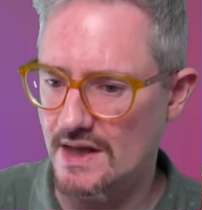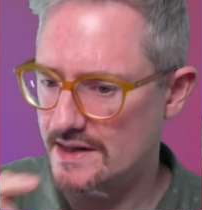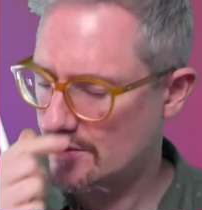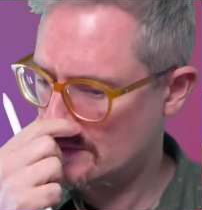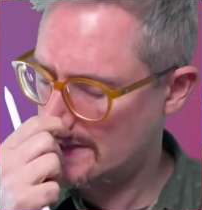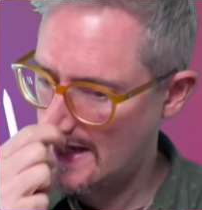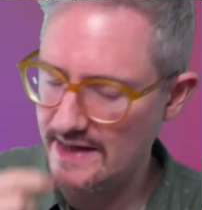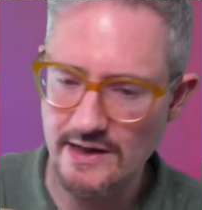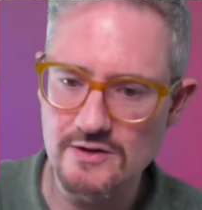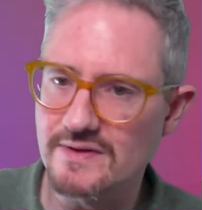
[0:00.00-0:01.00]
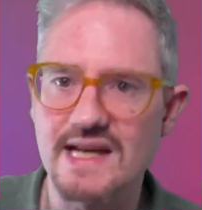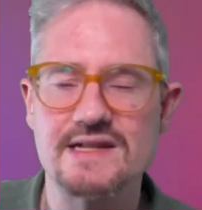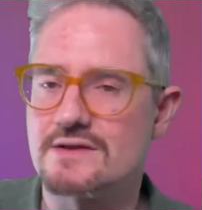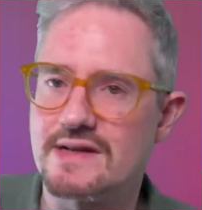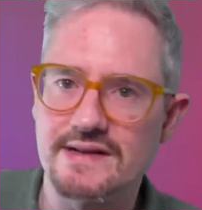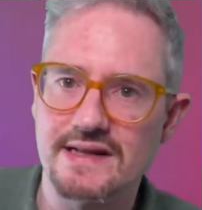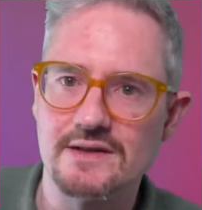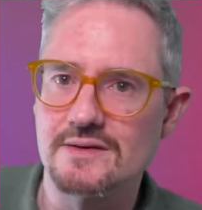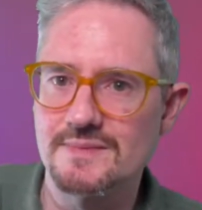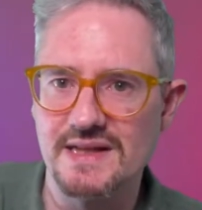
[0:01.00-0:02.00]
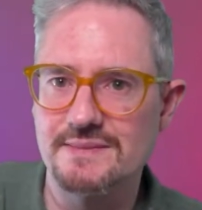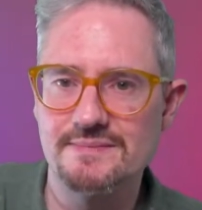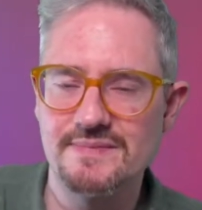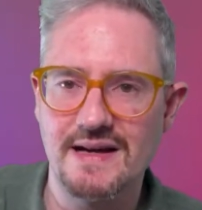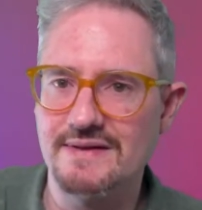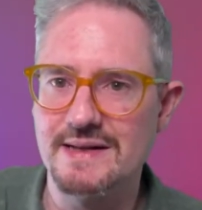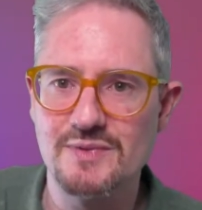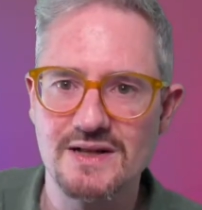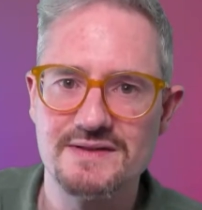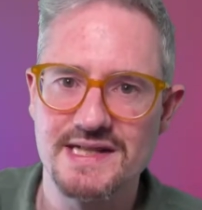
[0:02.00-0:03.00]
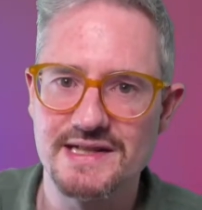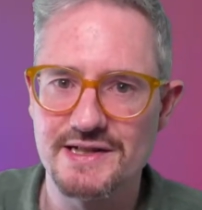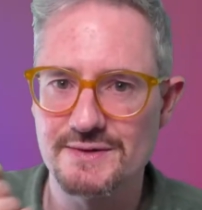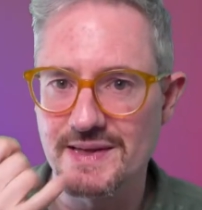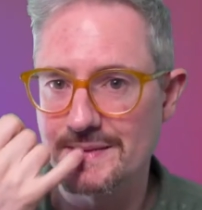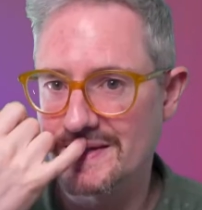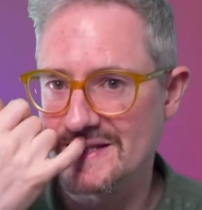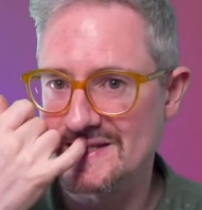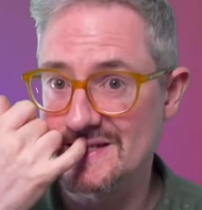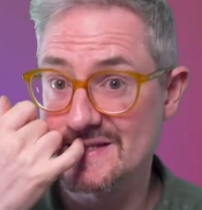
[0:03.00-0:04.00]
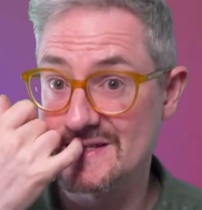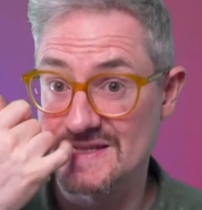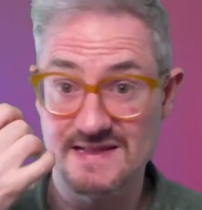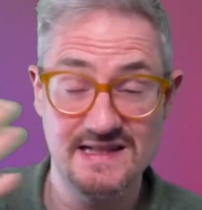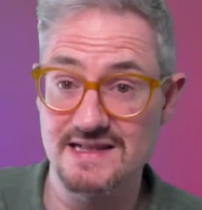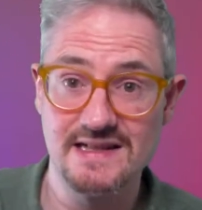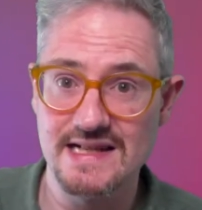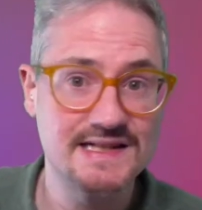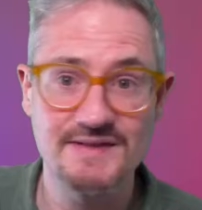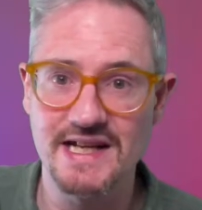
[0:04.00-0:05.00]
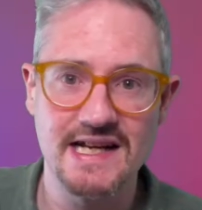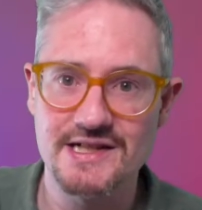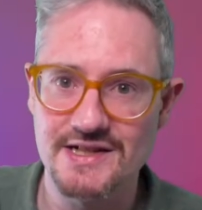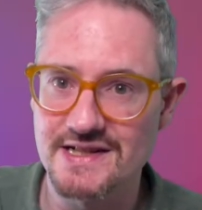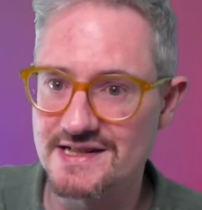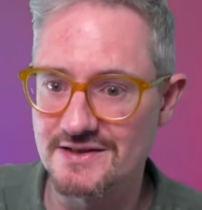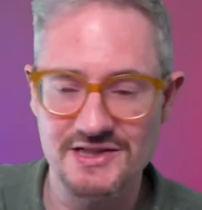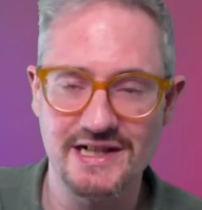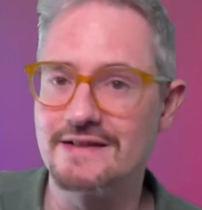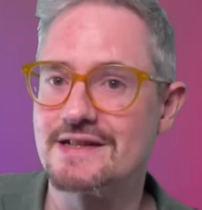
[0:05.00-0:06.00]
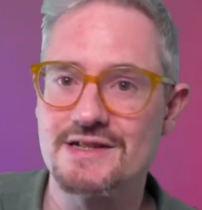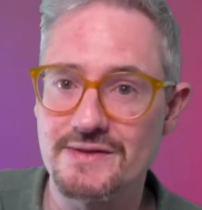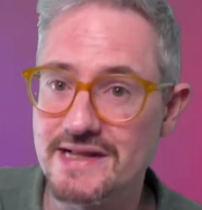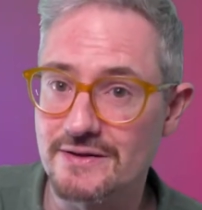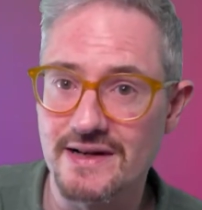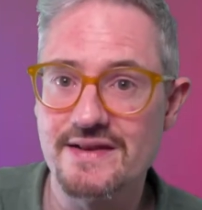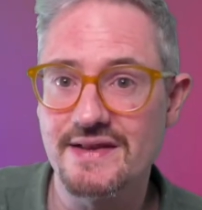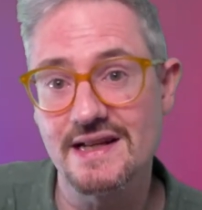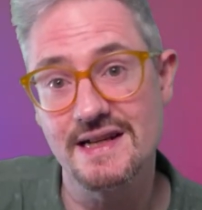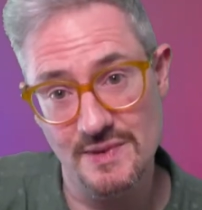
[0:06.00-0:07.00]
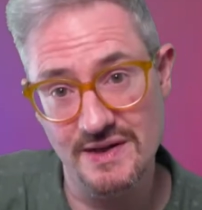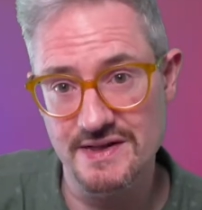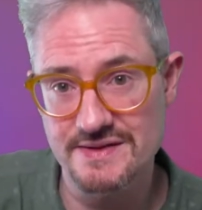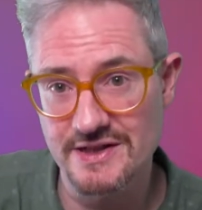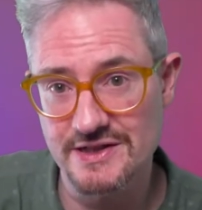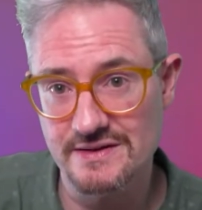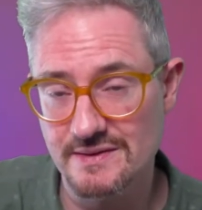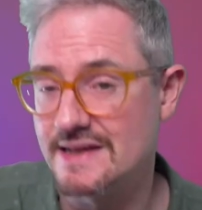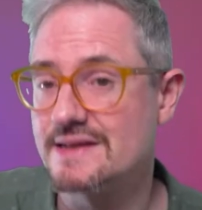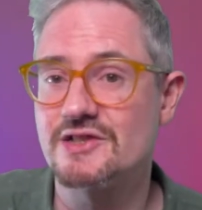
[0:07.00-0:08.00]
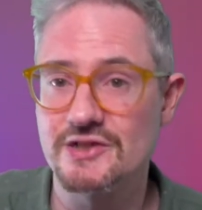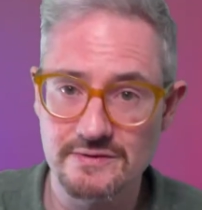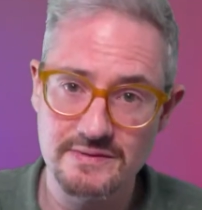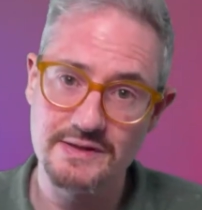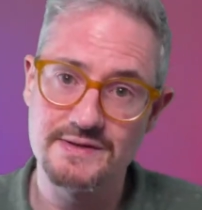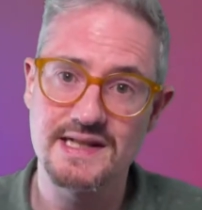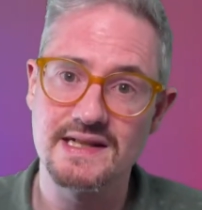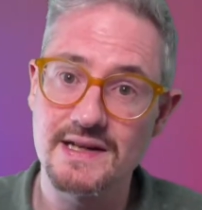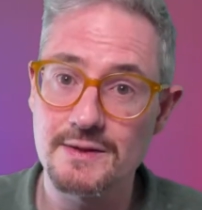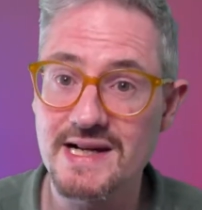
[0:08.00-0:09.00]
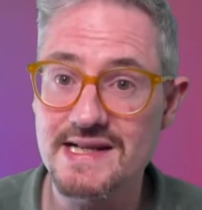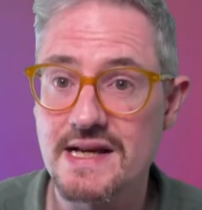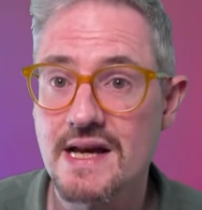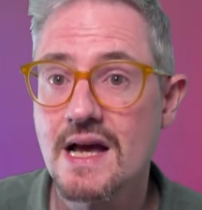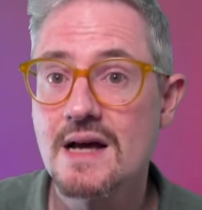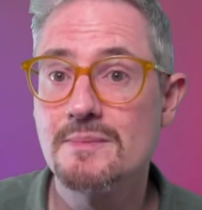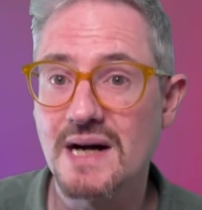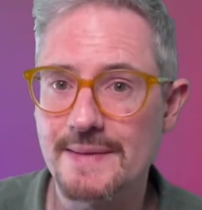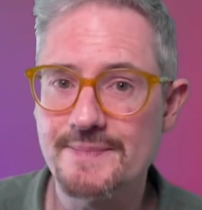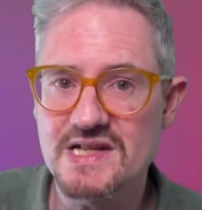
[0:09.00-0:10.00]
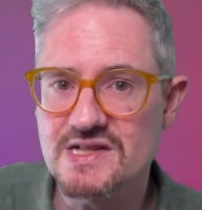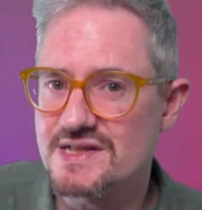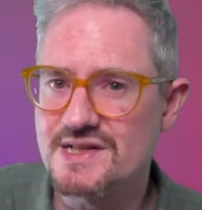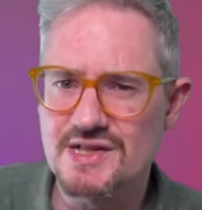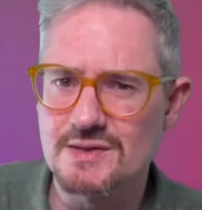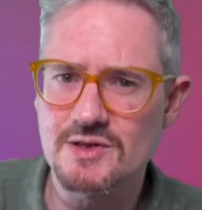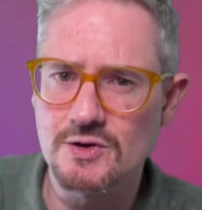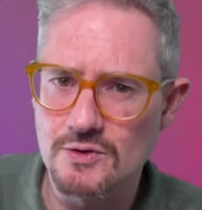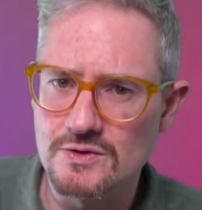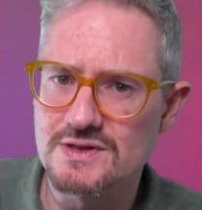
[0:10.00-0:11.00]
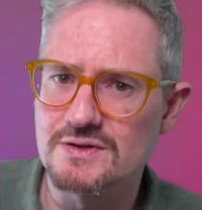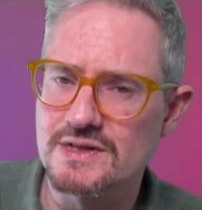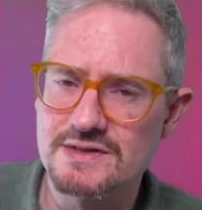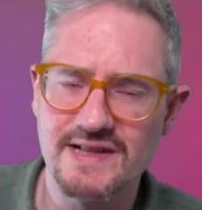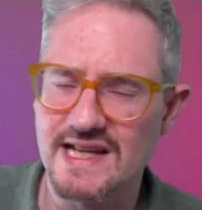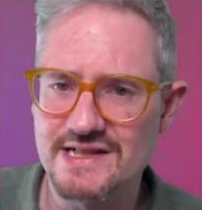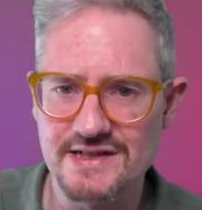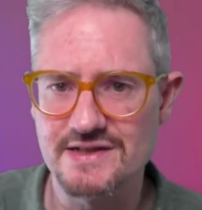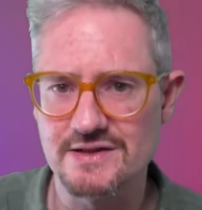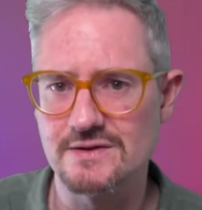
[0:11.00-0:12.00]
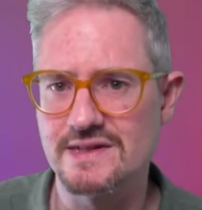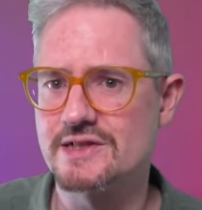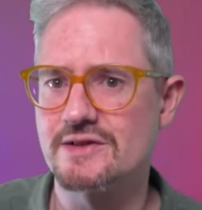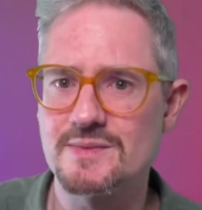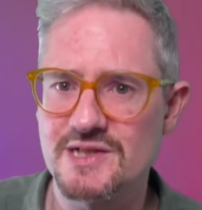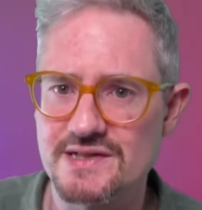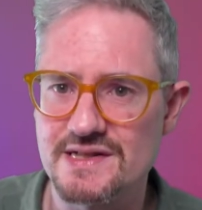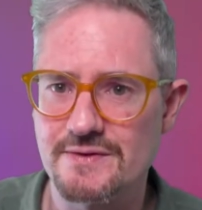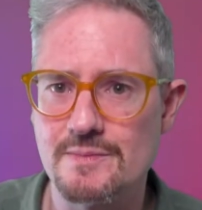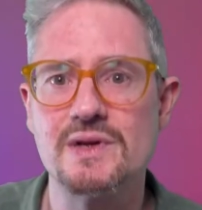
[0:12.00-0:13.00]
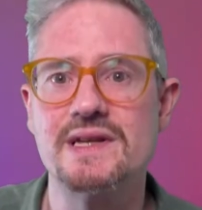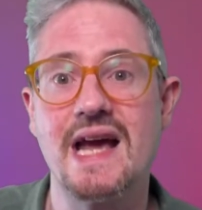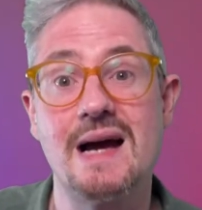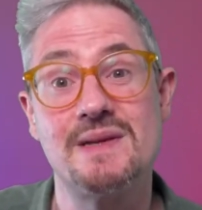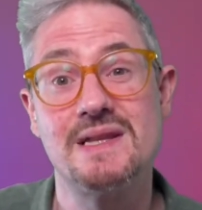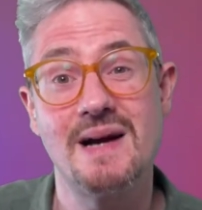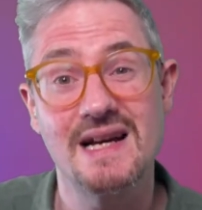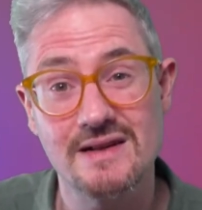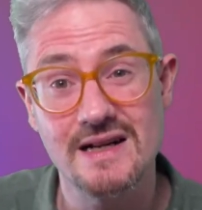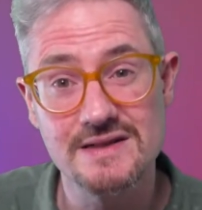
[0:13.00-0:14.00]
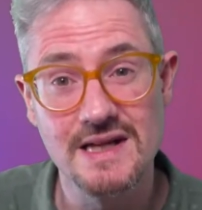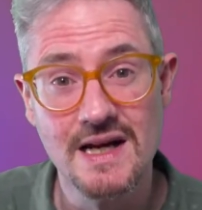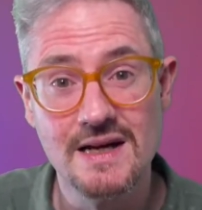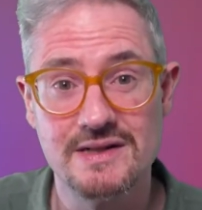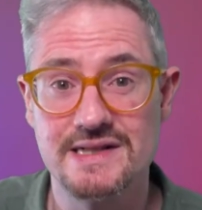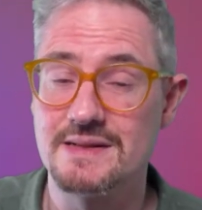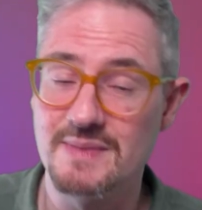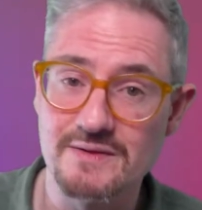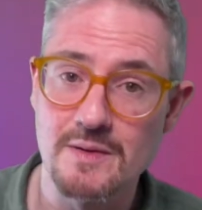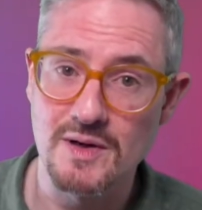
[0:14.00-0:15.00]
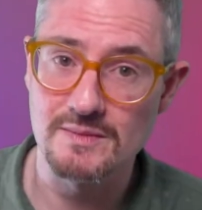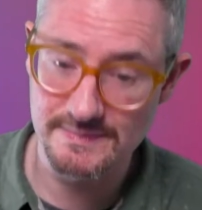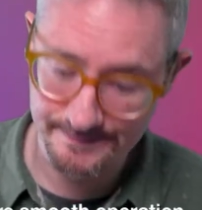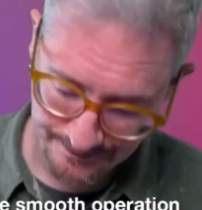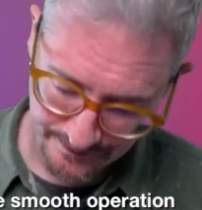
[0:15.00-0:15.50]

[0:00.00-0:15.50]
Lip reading: you're not going to get any overlays or anything, or like have any privacy issues with it, because it's a native connection. It's not sharing the screen or anything like previous version, like Shoot used in other ways. But it's just to stop calls or notifications or interruptions from putting the app in the background, which is a bit of a problem.